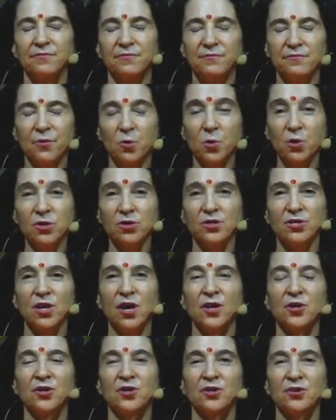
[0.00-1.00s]
force
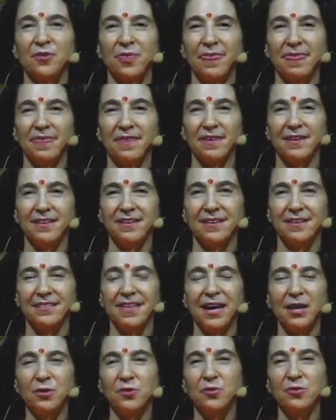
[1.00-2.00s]
on earth,
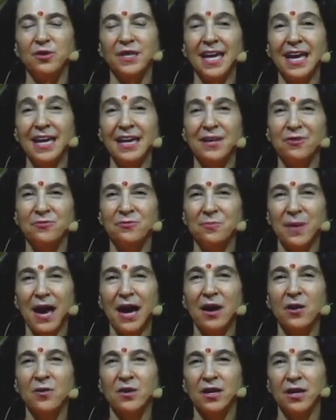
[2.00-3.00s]
that creative
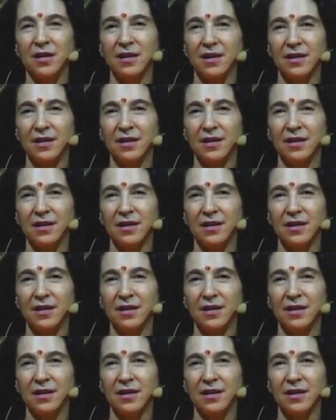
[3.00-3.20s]
power.